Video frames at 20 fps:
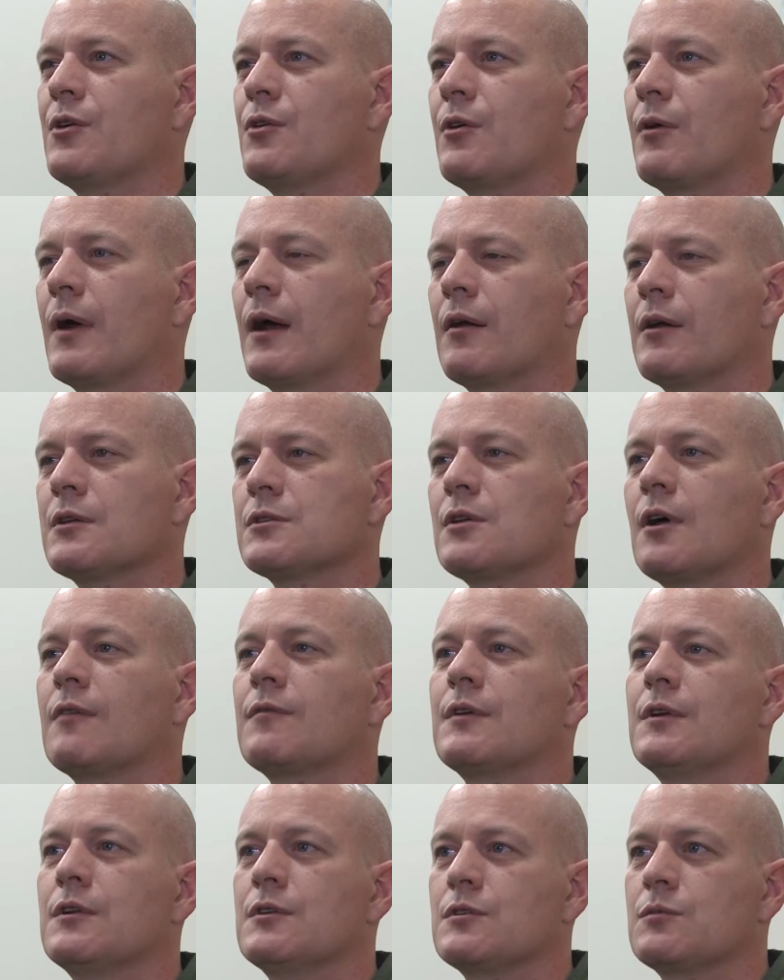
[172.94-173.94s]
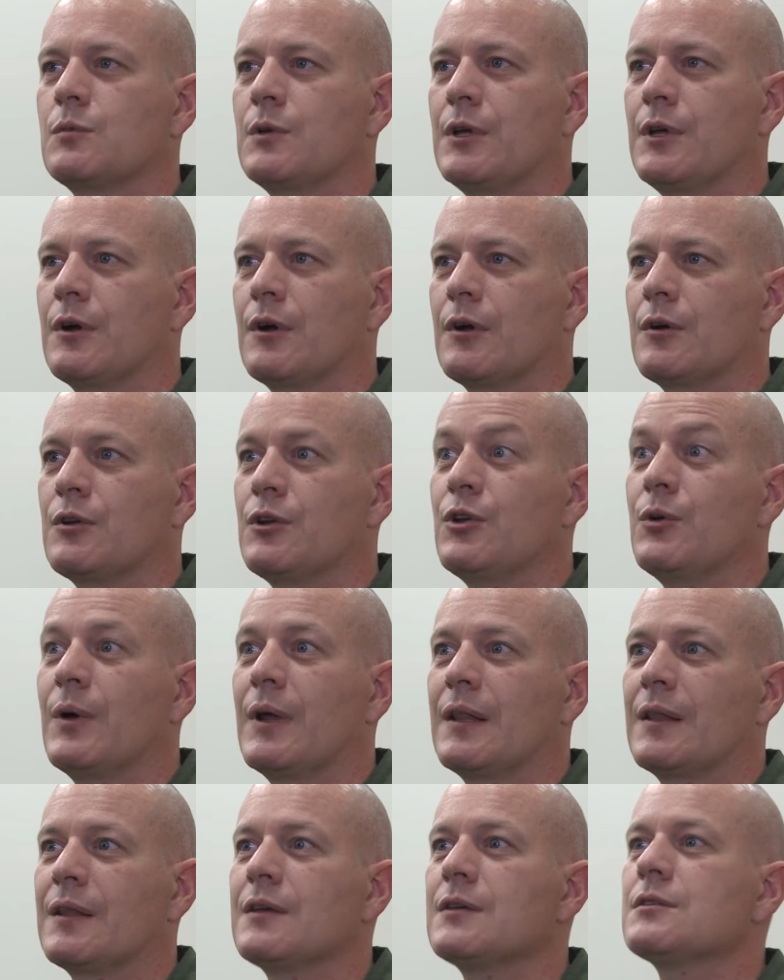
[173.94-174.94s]
new ground as often as we are
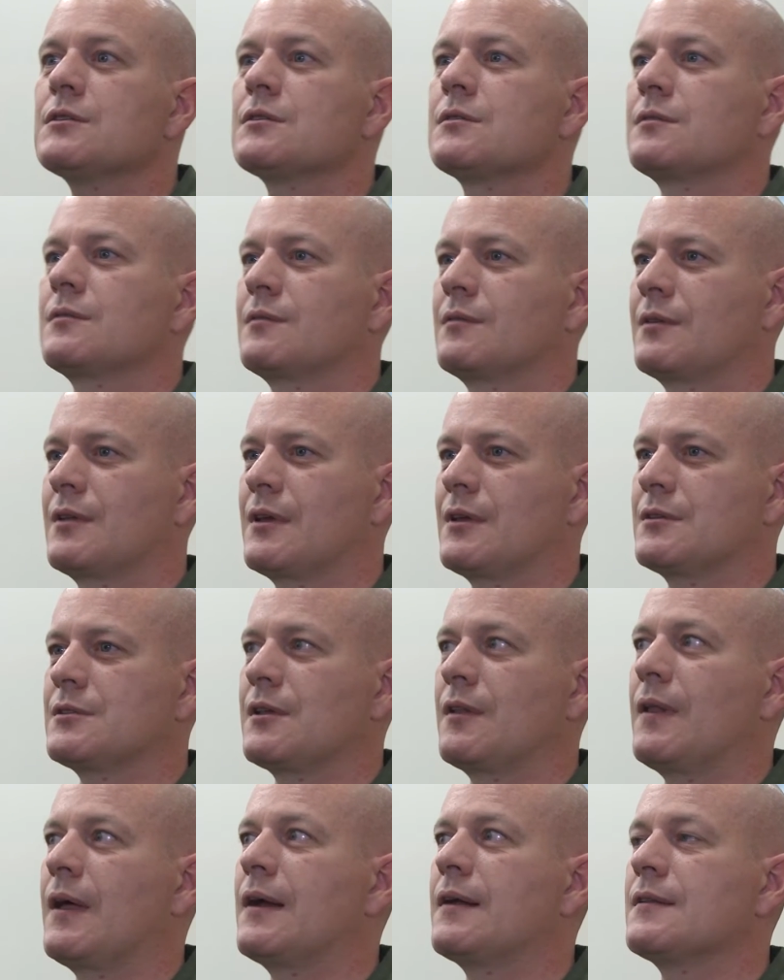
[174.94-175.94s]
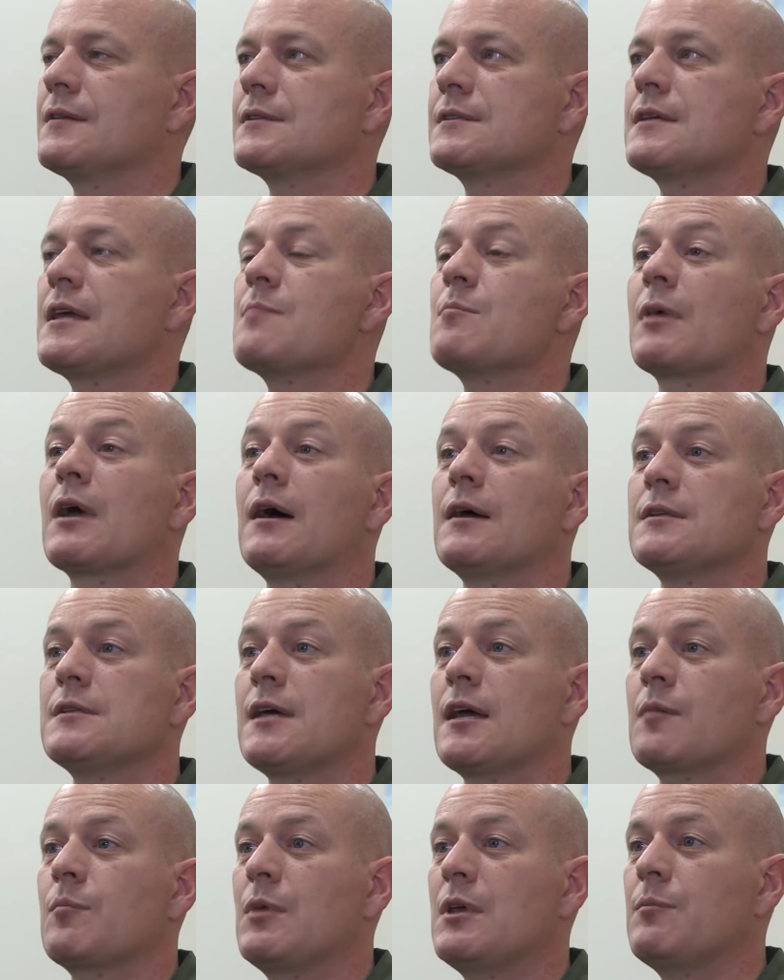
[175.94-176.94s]
doing this. It's a lot of the same
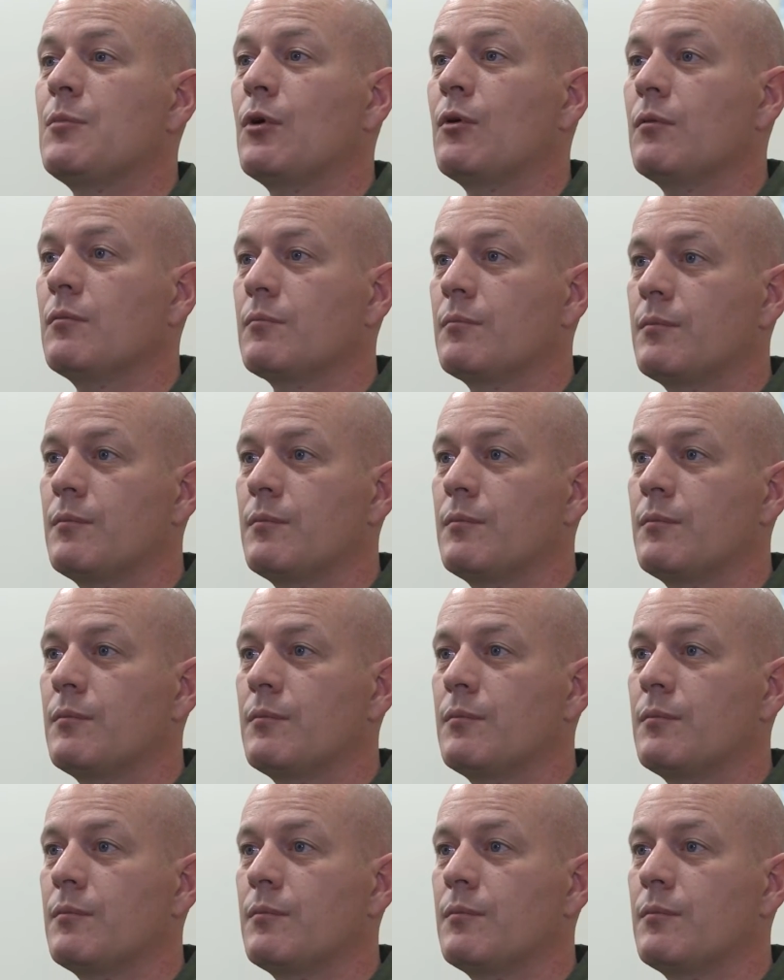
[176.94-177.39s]
contact people,